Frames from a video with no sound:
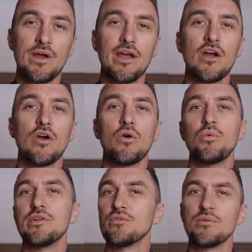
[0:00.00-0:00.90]
where
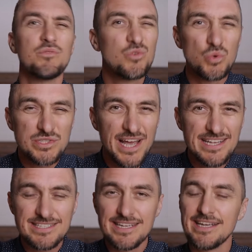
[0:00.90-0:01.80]
we do some stool
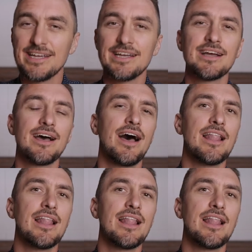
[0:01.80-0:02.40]
testing.